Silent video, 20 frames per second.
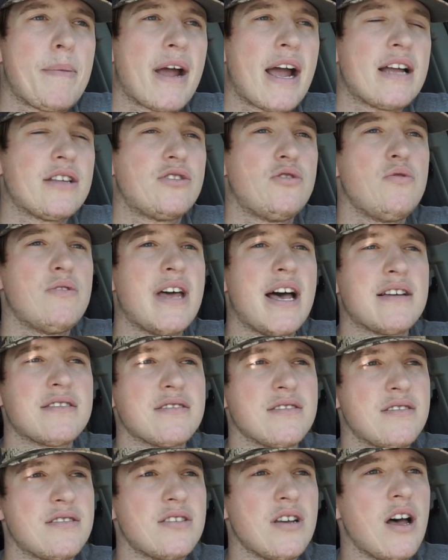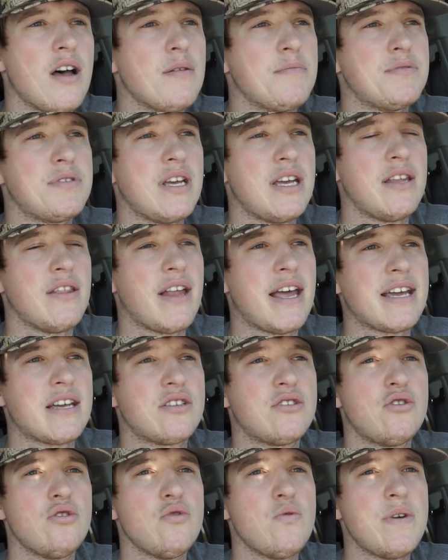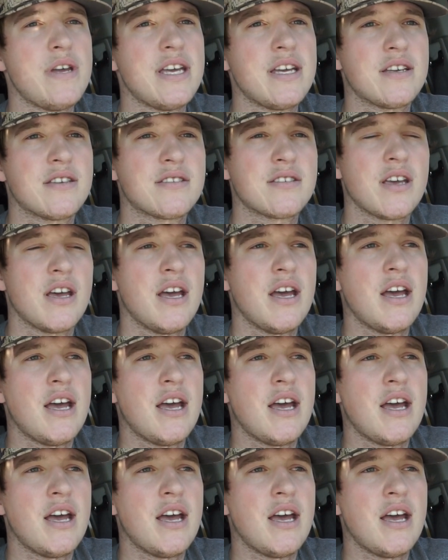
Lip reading: I got 2,000 subs in like 2 weeks,